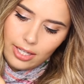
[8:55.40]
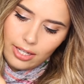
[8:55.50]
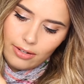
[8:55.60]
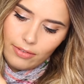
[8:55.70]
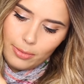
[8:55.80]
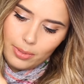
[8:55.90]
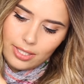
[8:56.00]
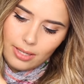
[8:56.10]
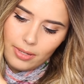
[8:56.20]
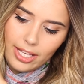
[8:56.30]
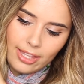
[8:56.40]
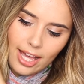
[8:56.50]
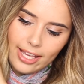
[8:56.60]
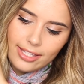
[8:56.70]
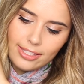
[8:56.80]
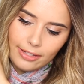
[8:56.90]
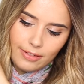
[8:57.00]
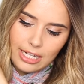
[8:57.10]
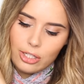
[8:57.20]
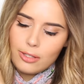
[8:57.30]
it kind of opens up like that. It's
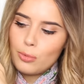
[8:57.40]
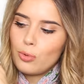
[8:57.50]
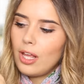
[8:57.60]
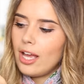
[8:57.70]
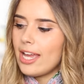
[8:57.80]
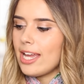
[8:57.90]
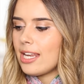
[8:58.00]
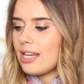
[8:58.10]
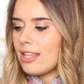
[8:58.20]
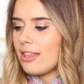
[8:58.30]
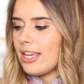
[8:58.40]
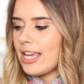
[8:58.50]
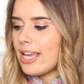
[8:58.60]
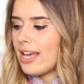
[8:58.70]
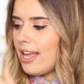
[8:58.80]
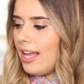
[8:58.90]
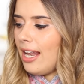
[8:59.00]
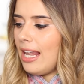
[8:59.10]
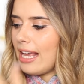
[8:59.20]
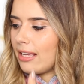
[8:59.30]
definitely smaller in the
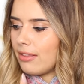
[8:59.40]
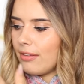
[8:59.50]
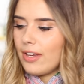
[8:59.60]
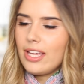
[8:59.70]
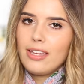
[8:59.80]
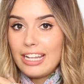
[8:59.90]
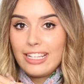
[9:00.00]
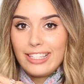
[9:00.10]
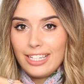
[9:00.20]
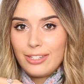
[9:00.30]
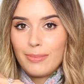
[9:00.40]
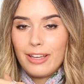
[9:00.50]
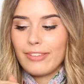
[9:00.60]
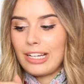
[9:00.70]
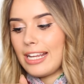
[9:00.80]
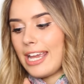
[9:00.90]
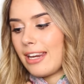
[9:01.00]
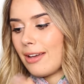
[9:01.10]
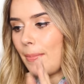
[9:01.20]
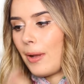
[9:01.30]
length of it. It needs a little bit of a
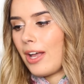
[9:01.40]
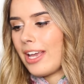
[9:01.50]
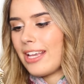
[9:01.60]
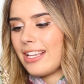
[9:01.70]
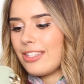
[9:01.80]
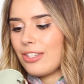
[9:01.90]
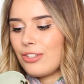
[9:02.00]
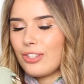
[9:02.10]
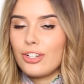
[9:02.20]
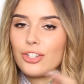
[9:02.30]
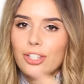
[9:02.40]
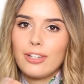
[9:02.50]
clean, but it is such a